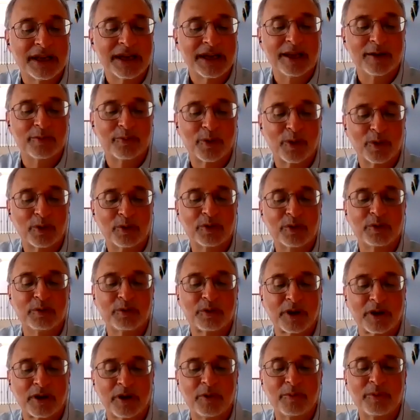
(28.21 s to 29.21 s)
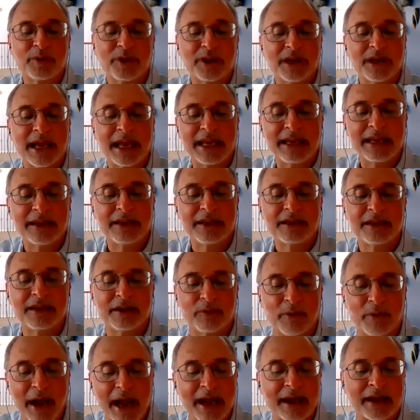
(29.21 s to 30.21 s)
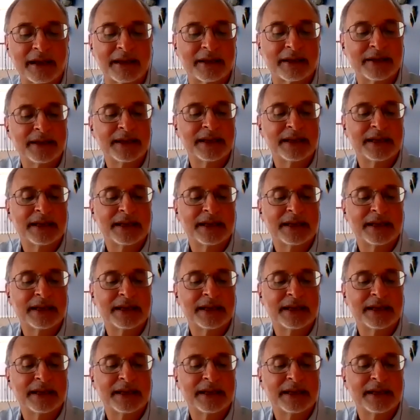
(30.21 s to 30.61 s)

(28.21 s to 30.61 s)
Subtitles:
in Peru, Colombia, Haiti, Iraq.